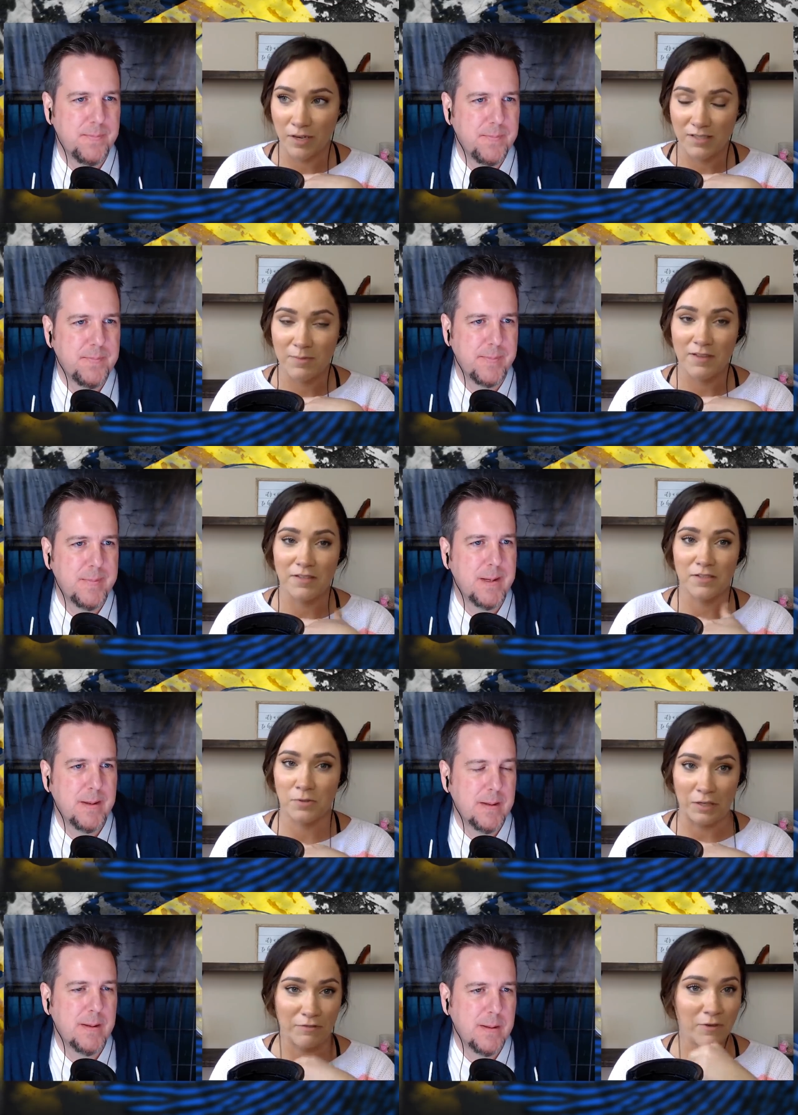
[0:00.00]
Speaker 1: by this story
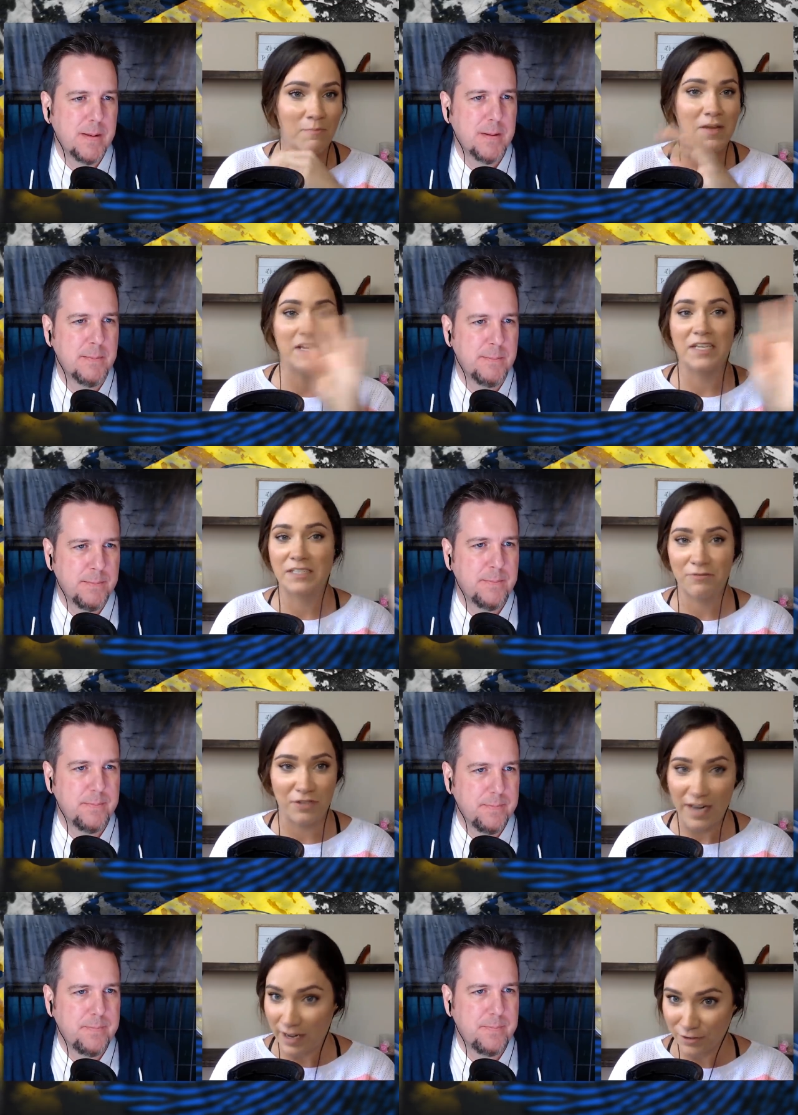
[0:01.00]
from many different
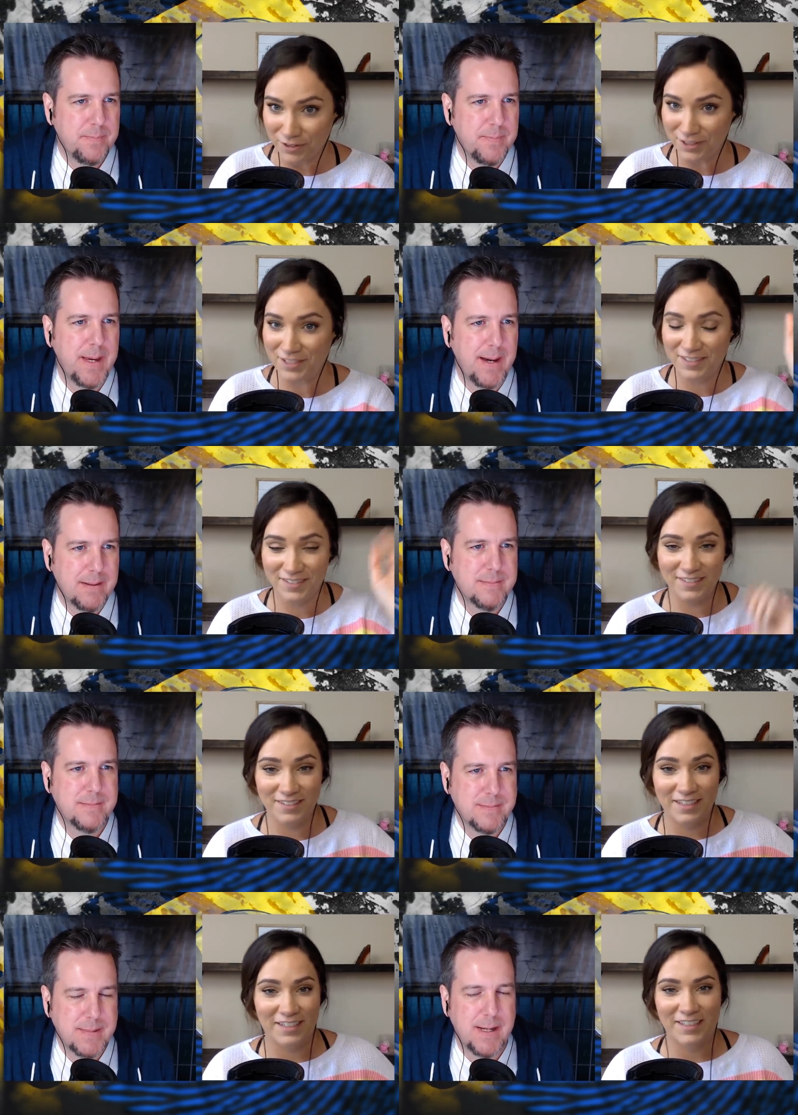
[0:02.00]
angles.
Speaker 2: Yeah.
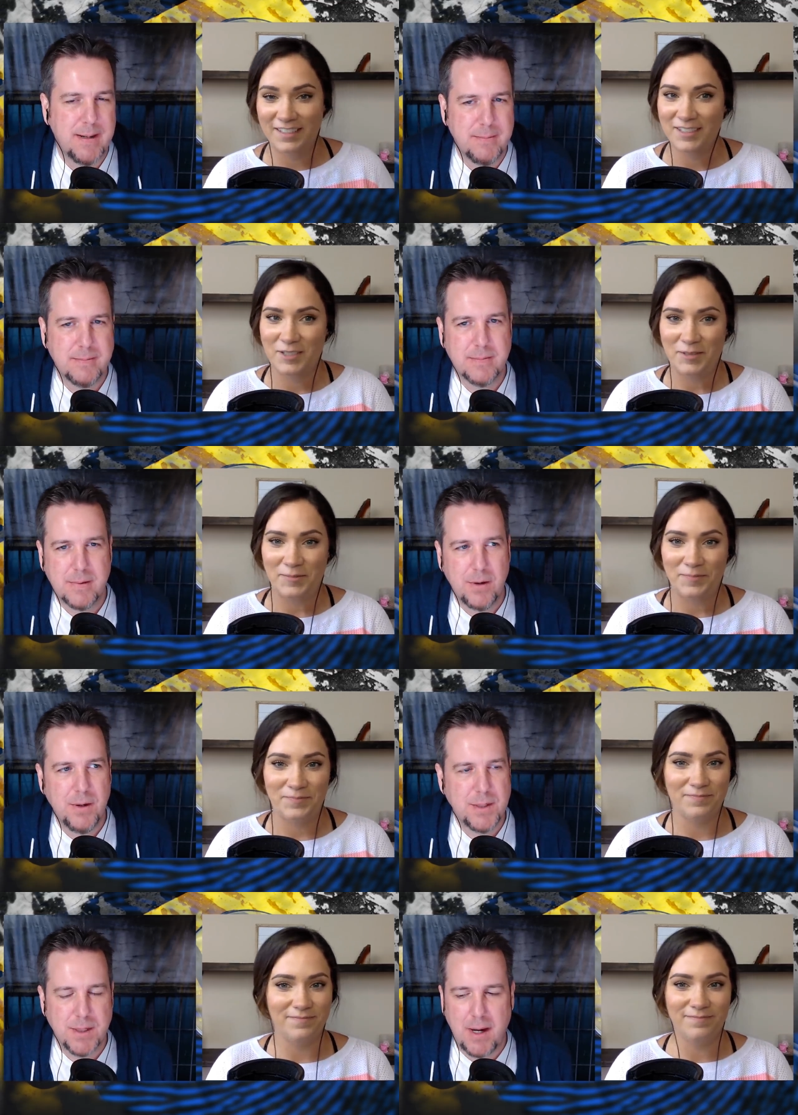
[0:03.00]
Yeah.
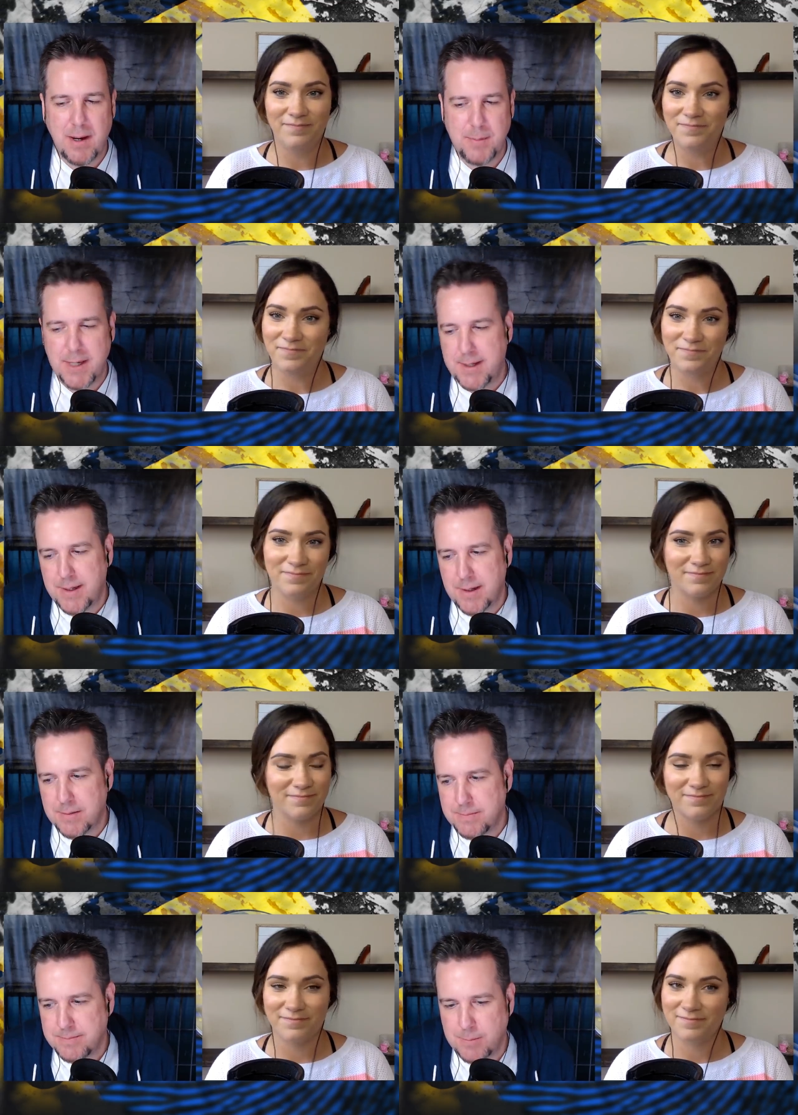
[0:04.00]
Good job,
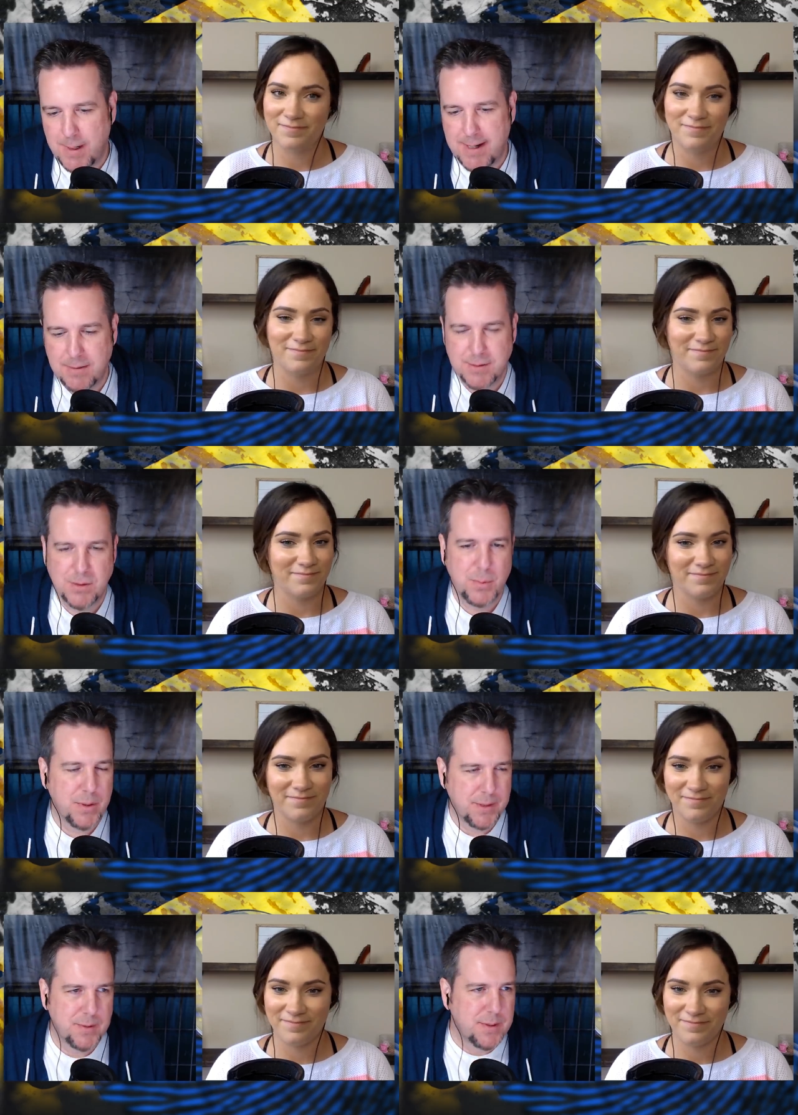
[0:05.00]
Danelle. Wow.
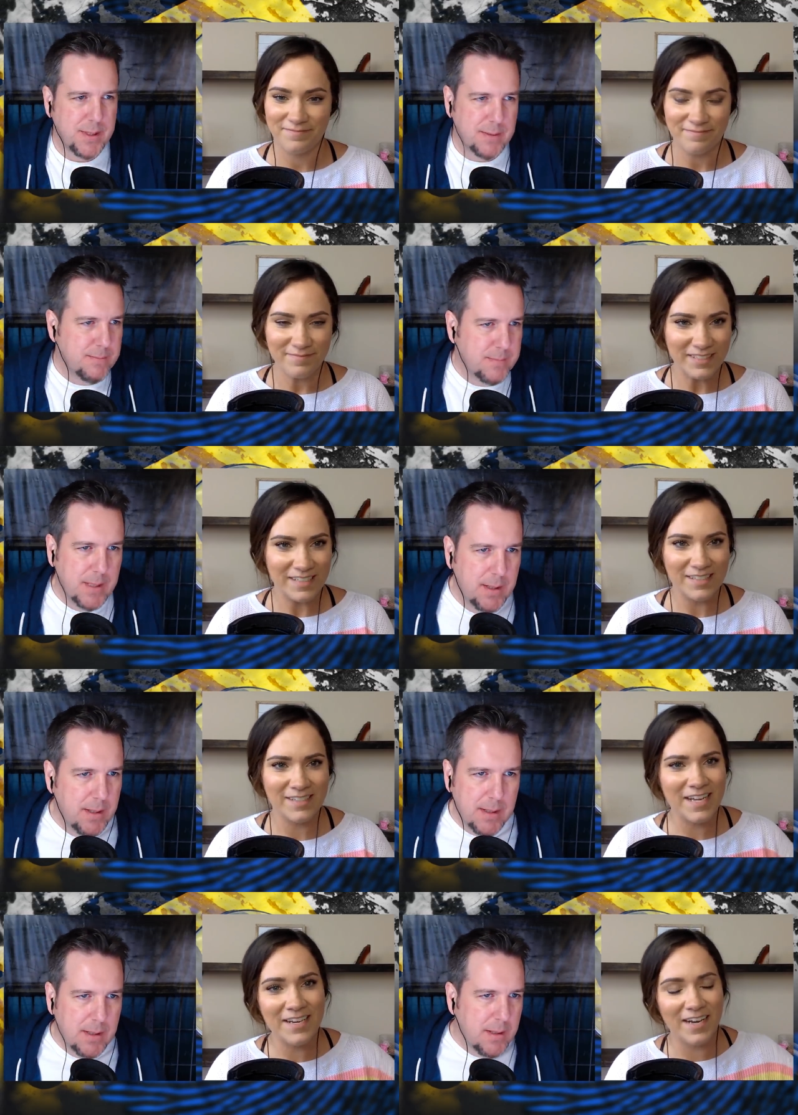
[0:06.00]
Super interesting.
Speaker 1: See,
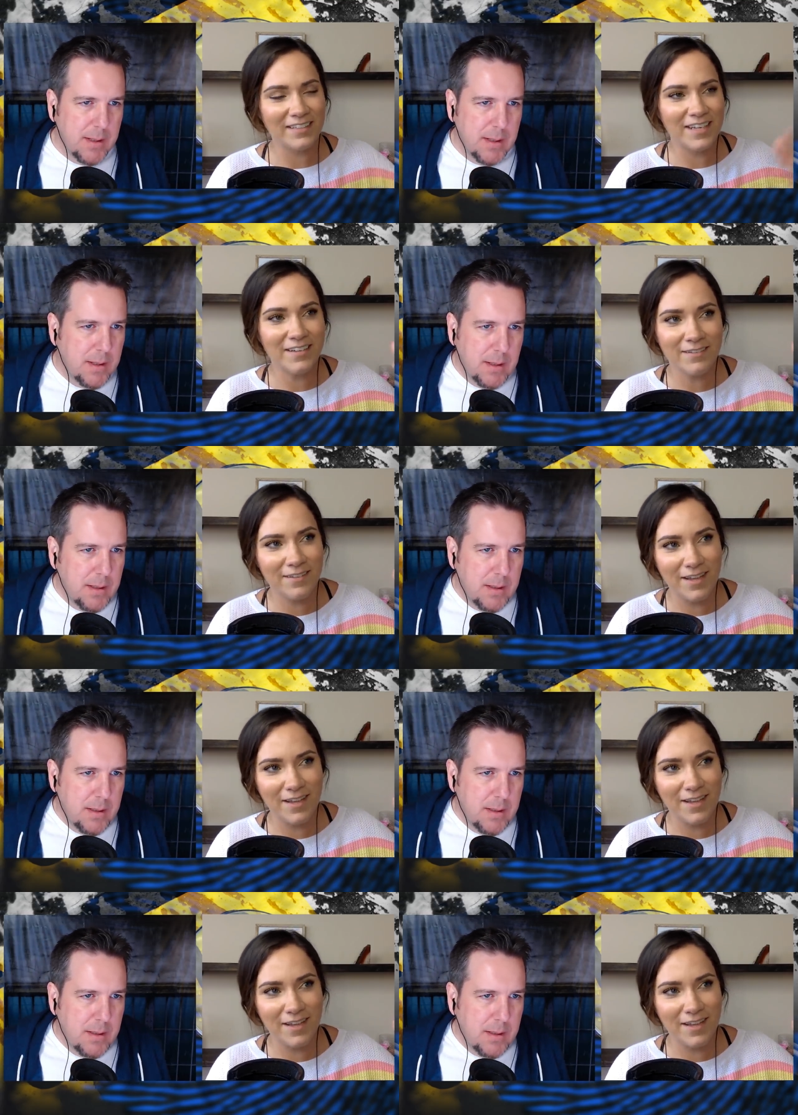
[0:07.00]
not technically like the